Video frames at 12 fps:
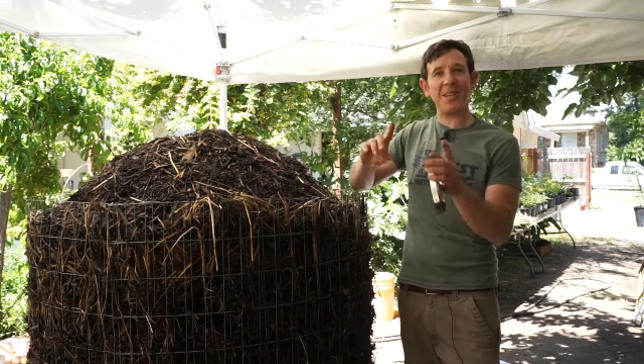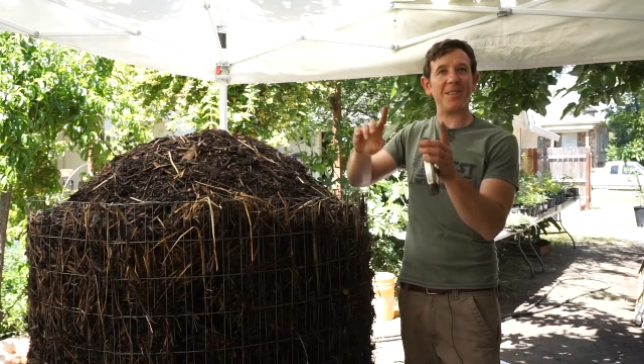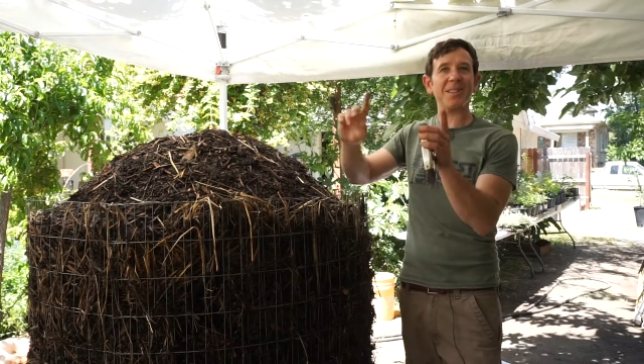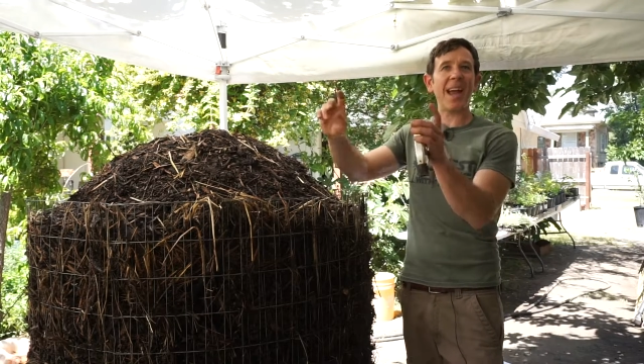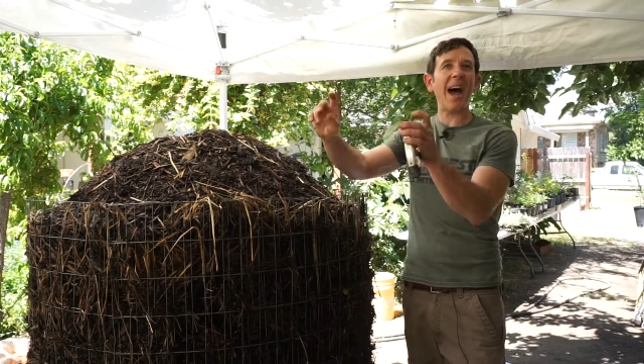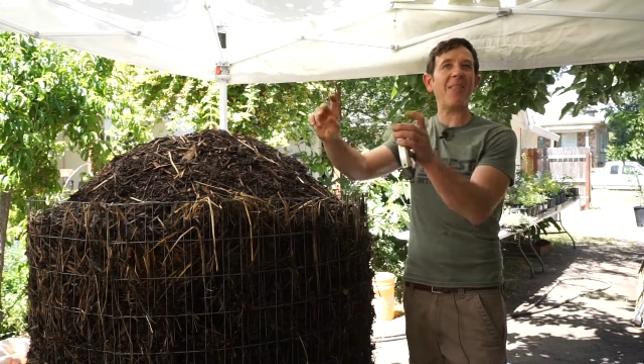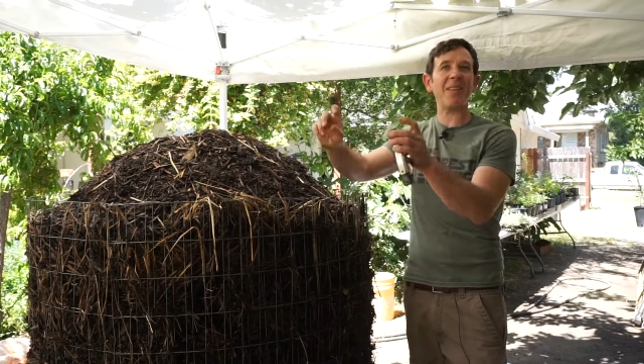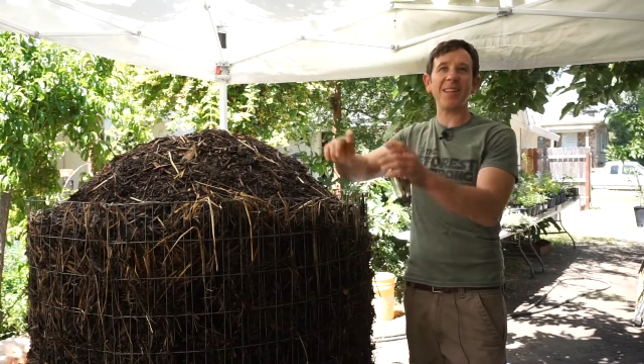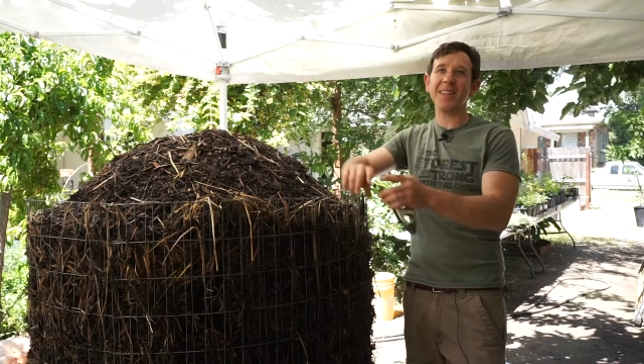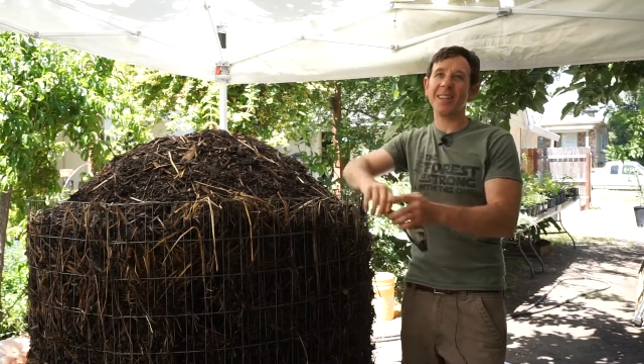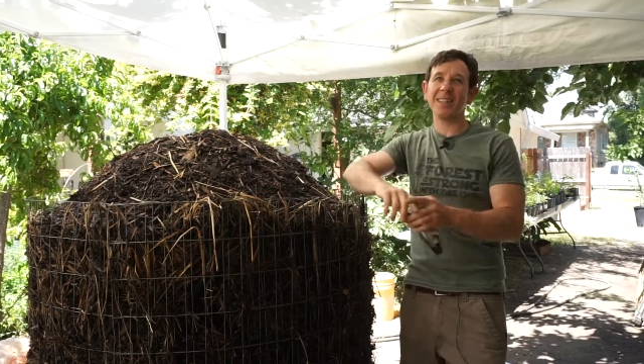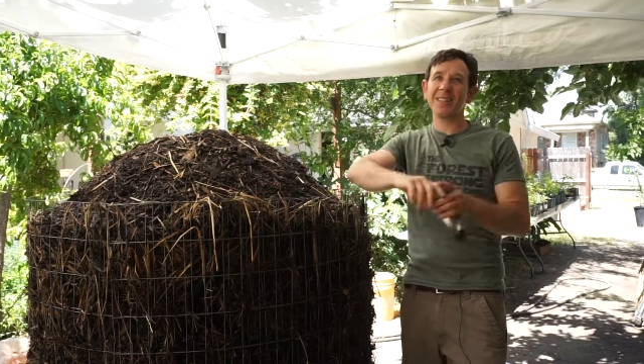here's
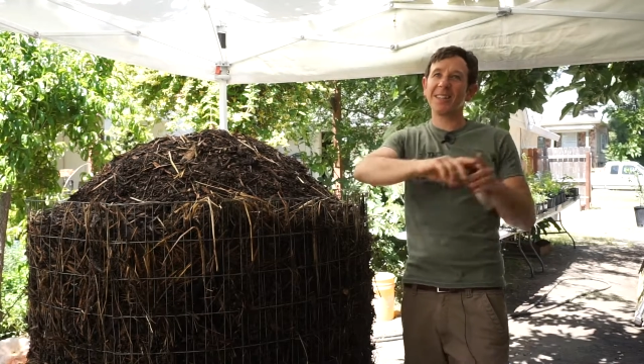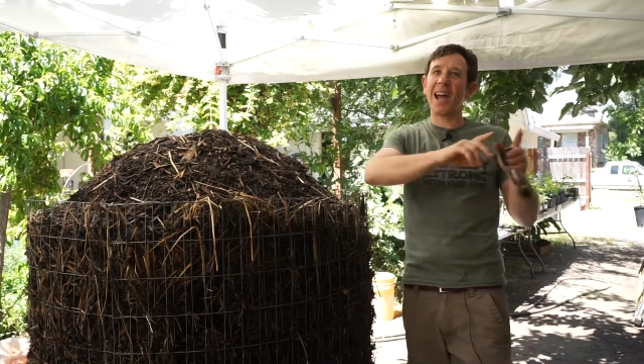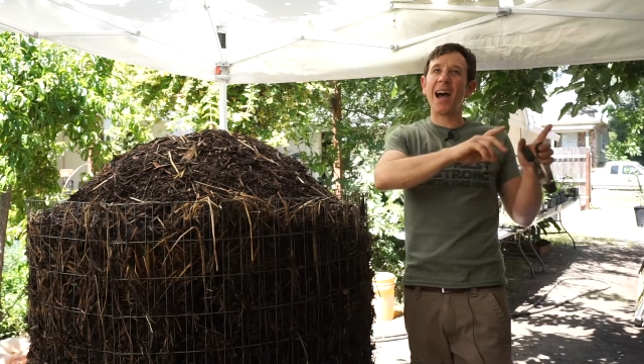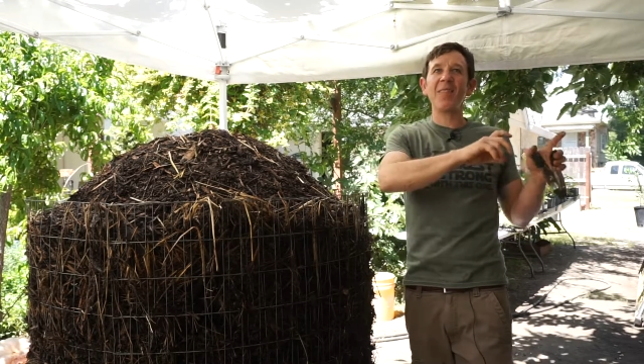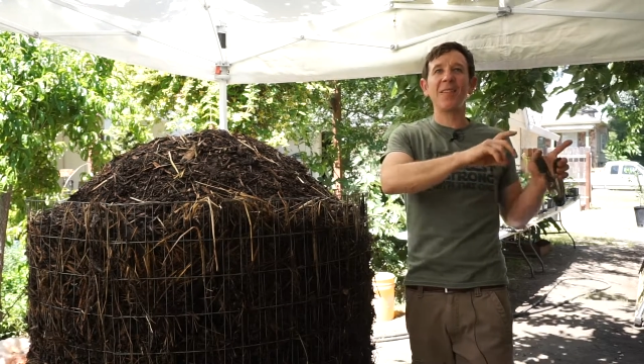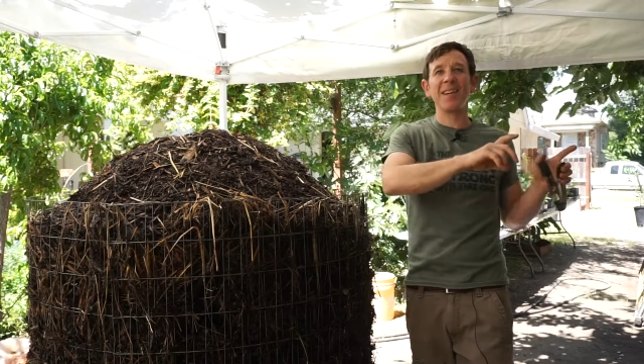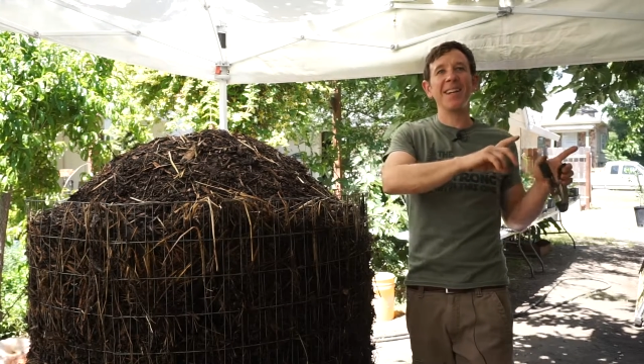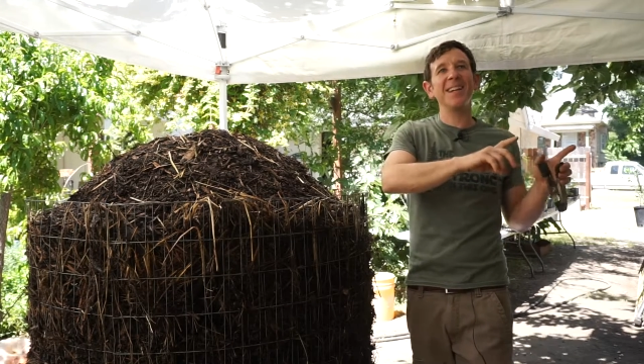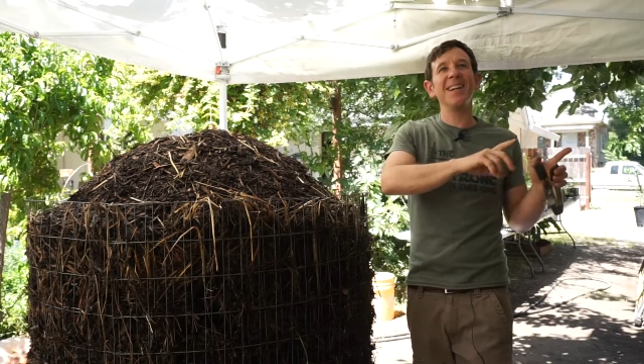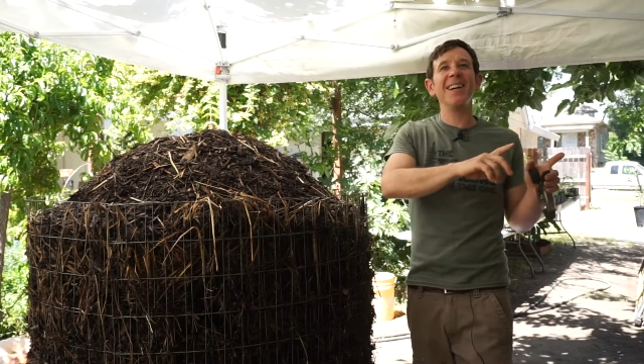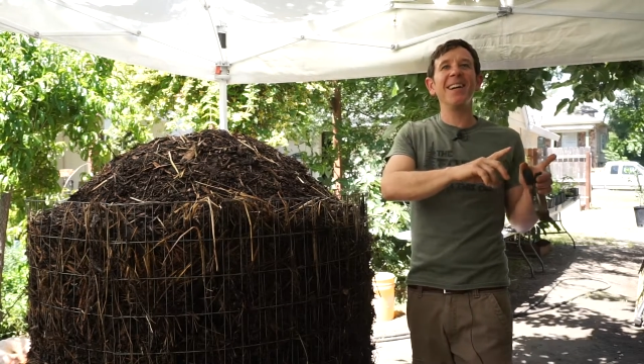Kathy, here's Kathy,